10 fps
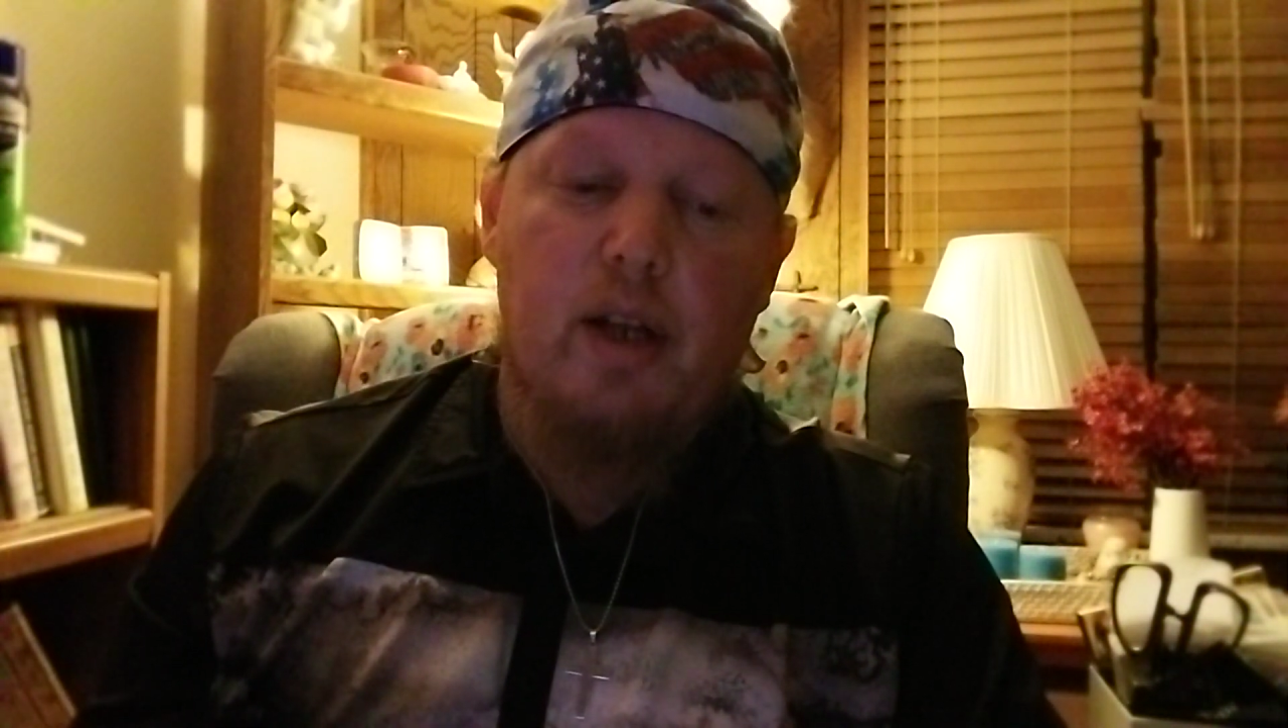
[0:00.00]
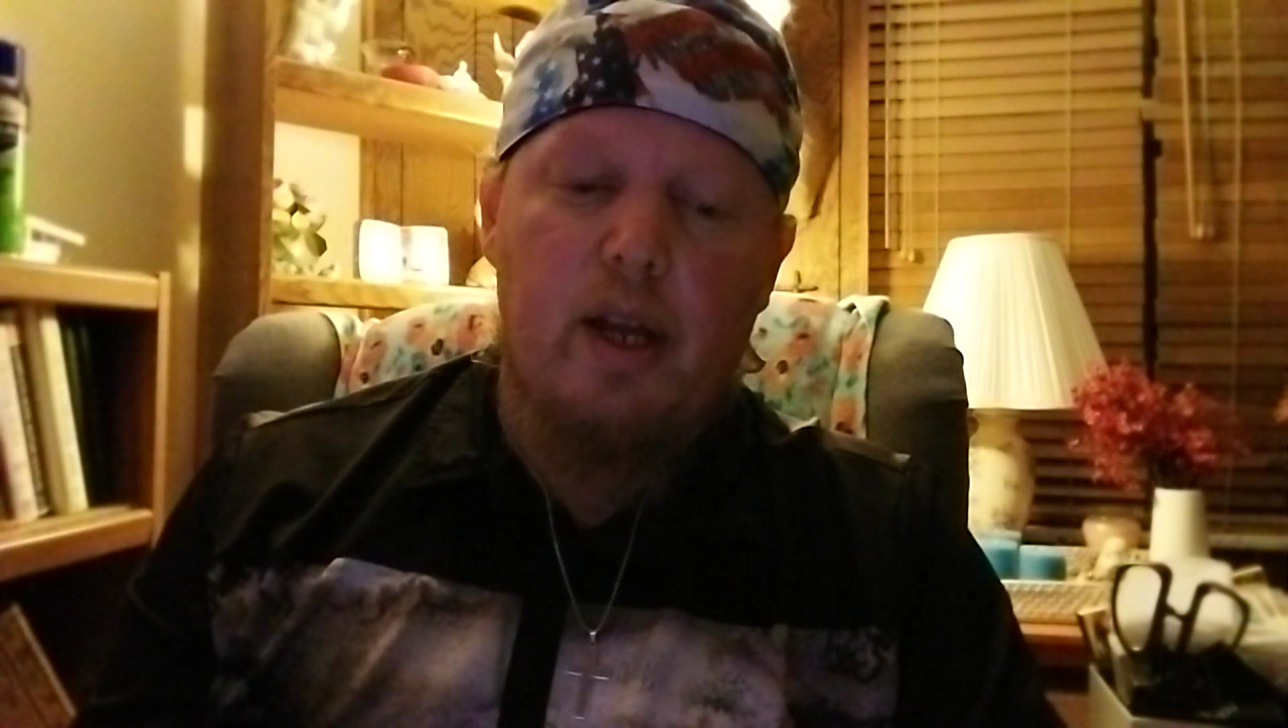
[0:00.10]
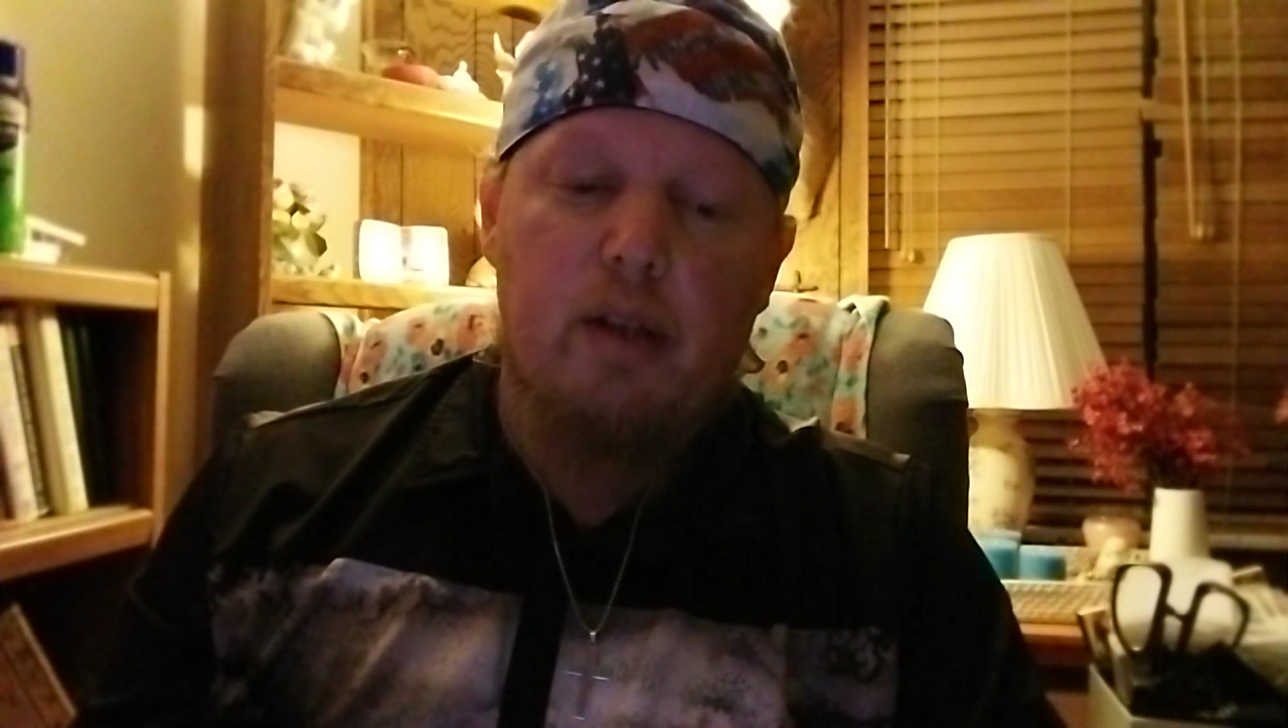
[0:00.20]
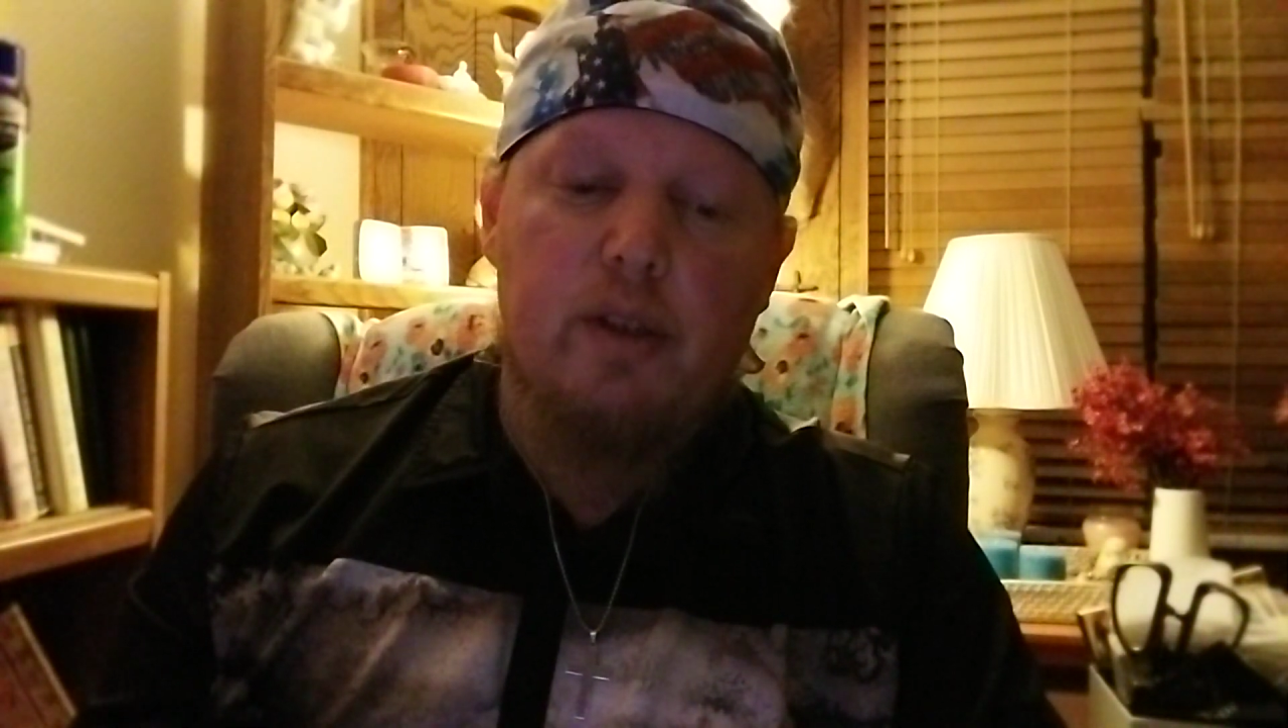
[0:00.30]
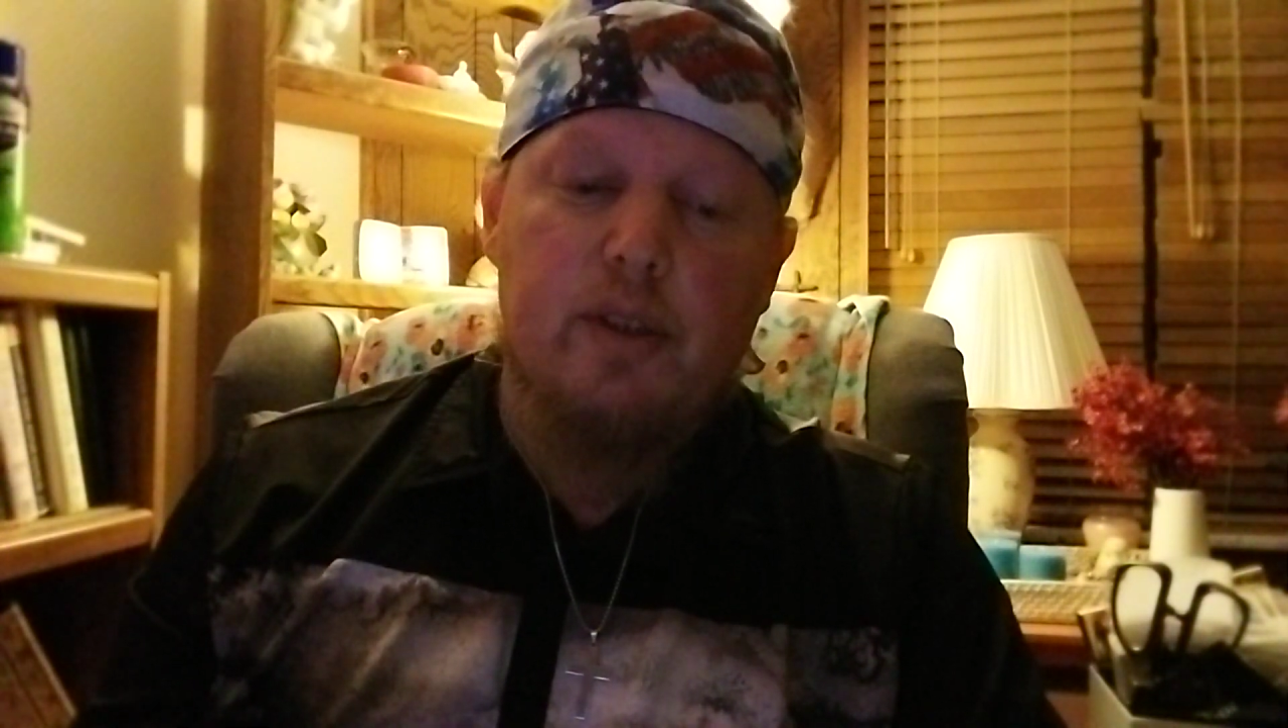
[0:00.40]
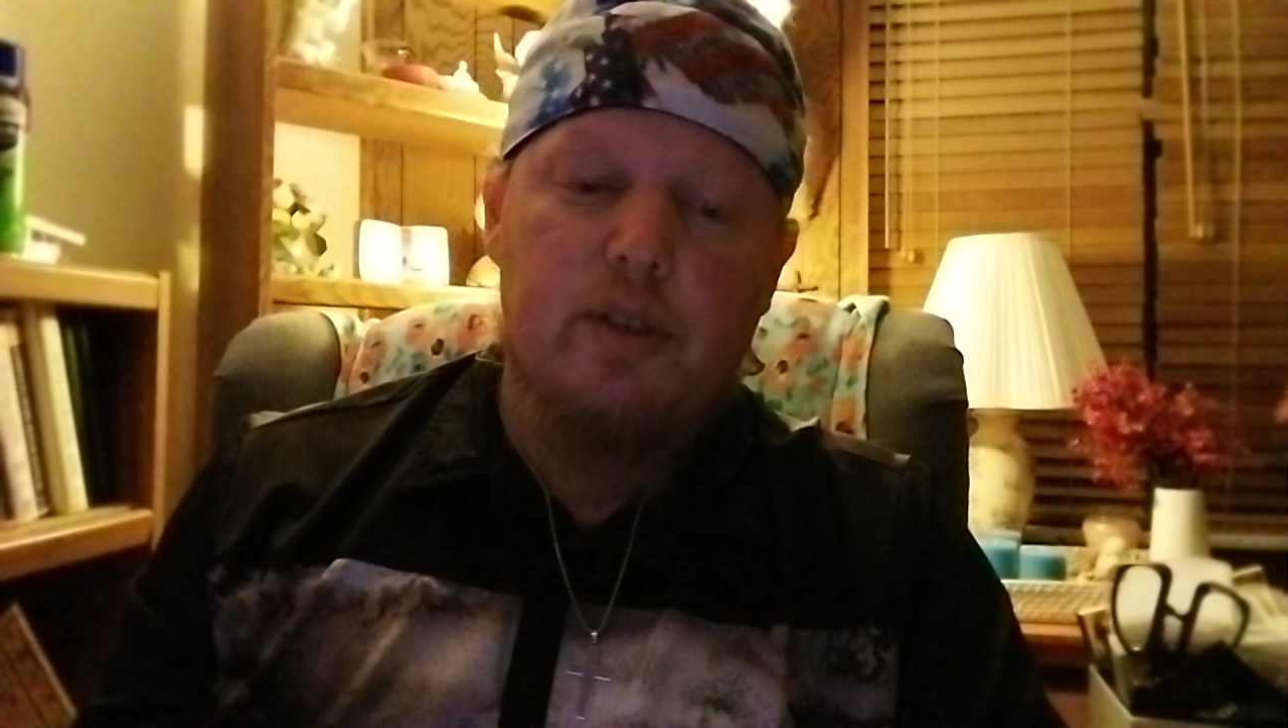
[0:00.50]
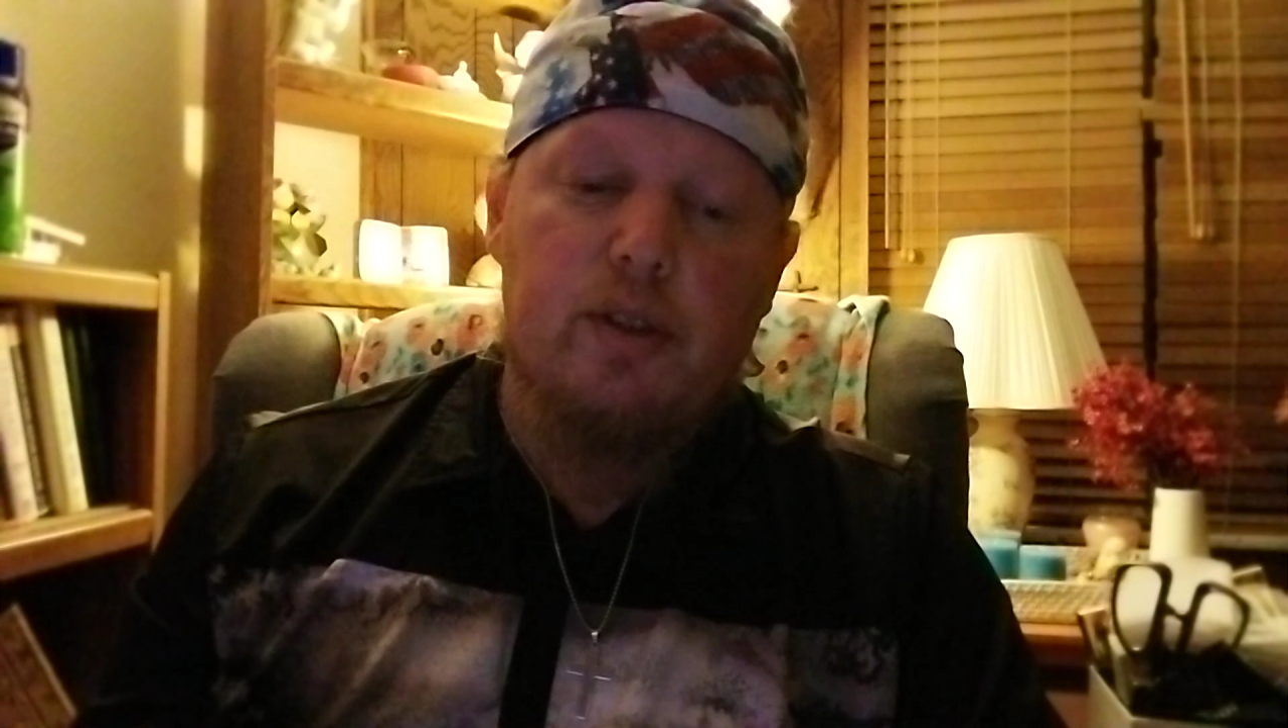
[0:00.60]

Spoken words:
adolescents